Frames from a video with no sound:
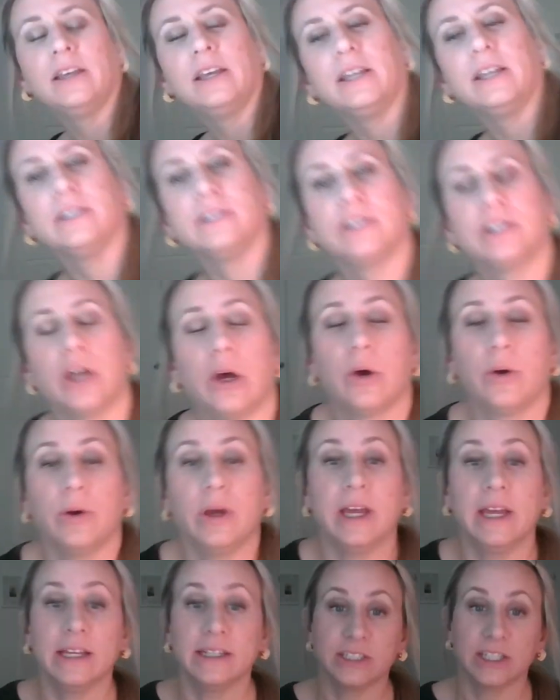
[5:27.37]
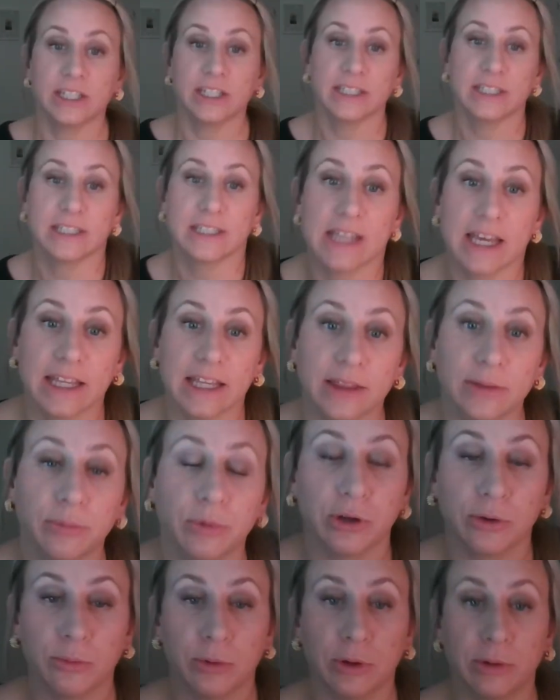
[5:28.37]
And so, just like the
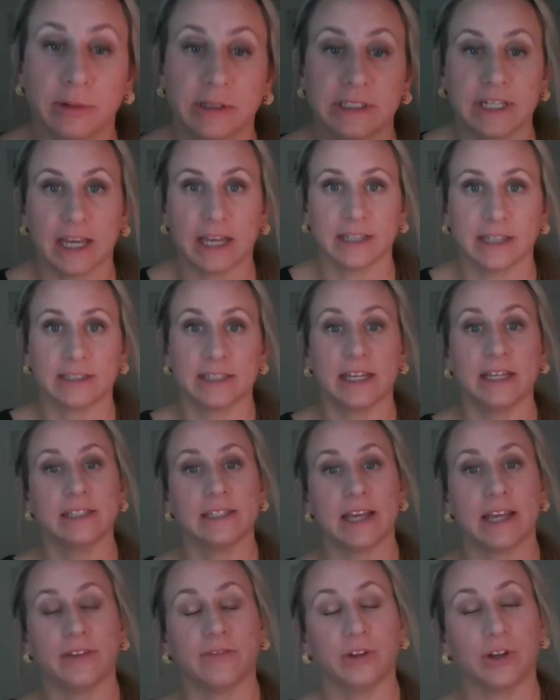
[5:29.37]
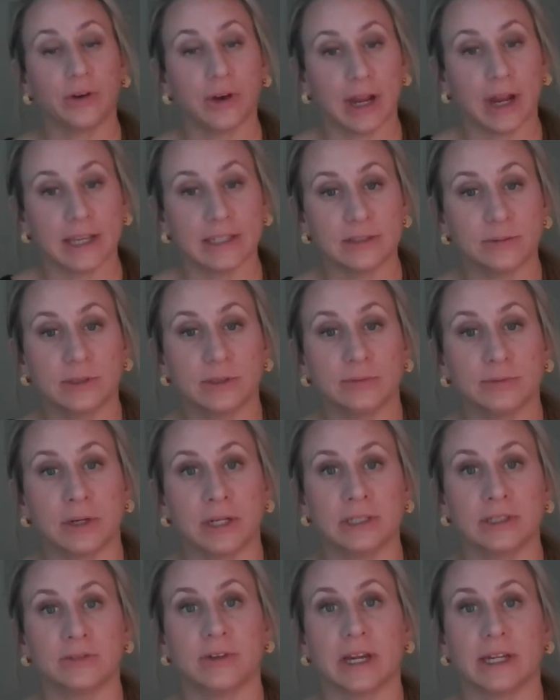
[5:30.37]
Book of Mormon tells us, after Christ was
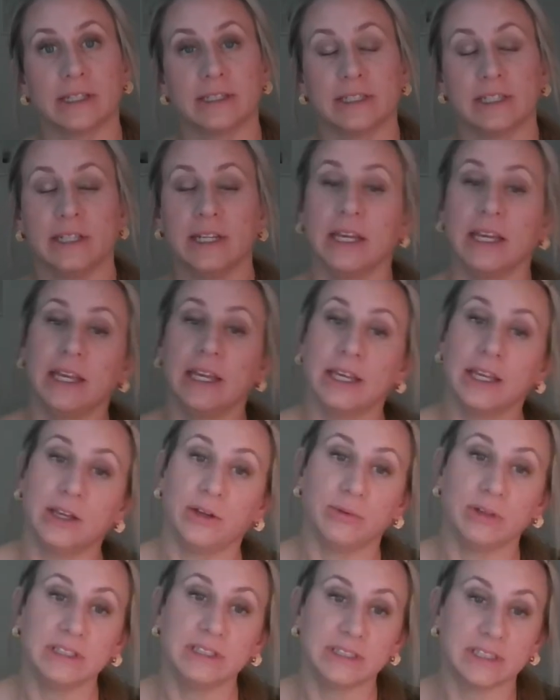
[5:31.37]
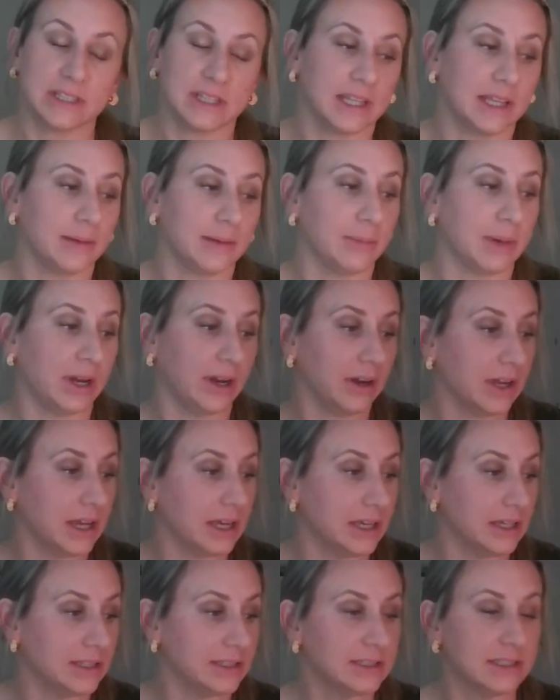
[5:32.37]
resurrected, he went to the
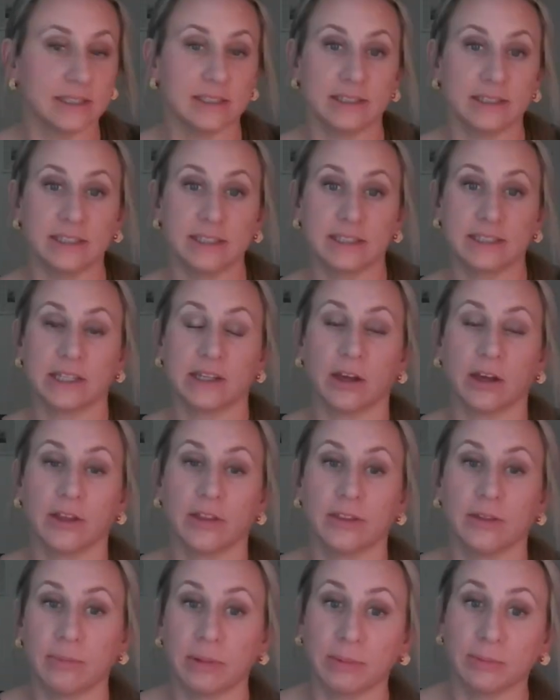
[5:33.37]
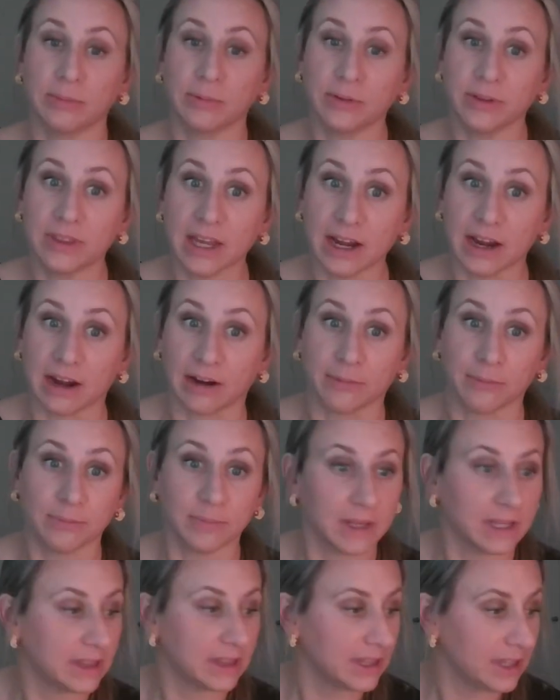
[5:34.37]
Americas to see all the people there
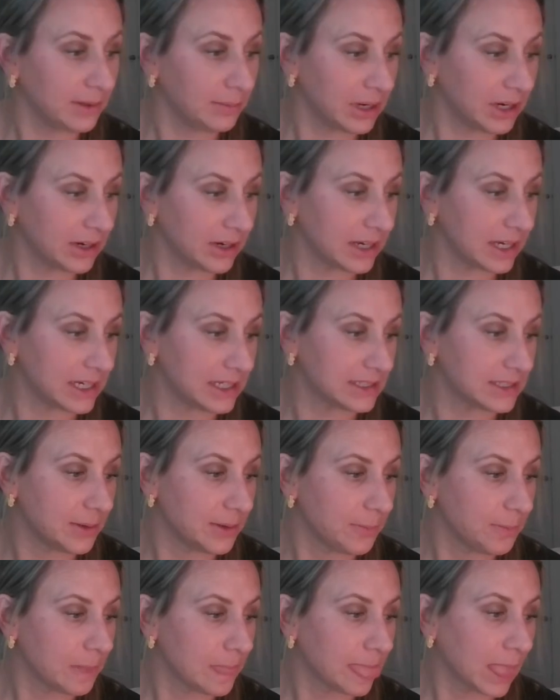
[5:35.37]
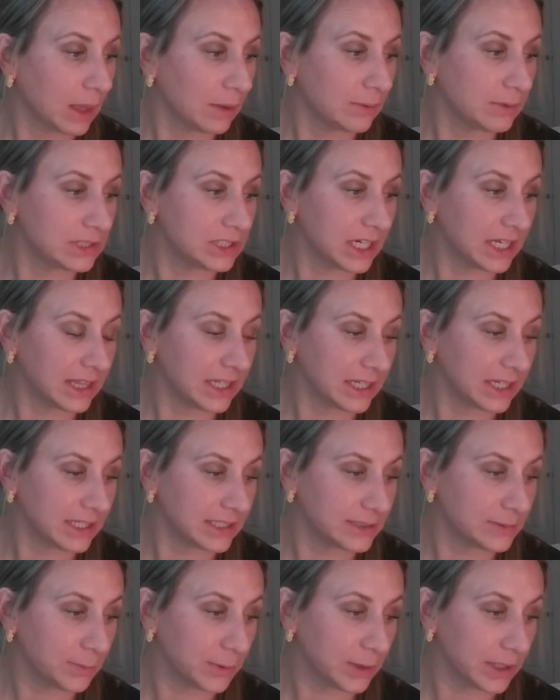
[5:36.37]
in the Americas, which I think
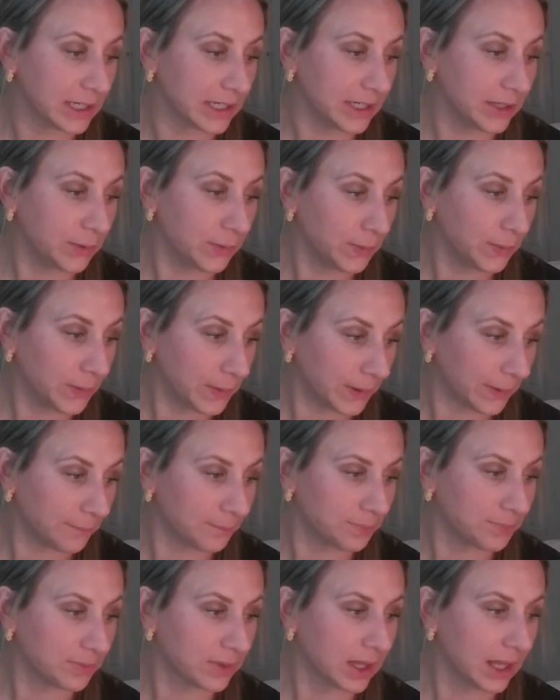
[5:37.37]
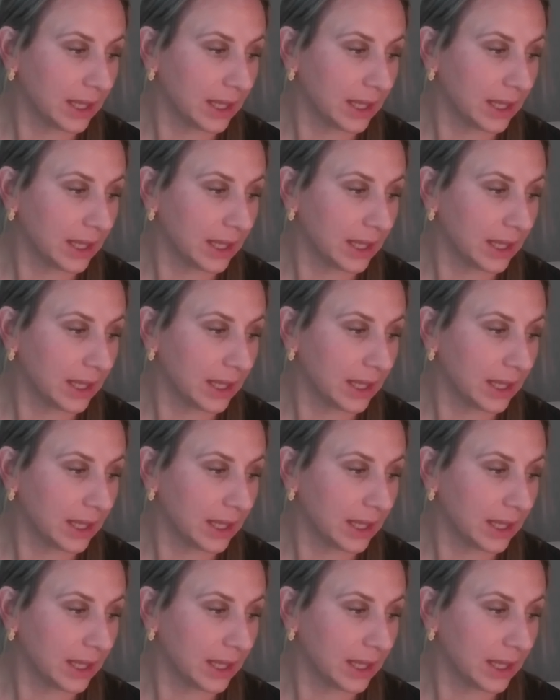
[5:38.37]
is pretty cool.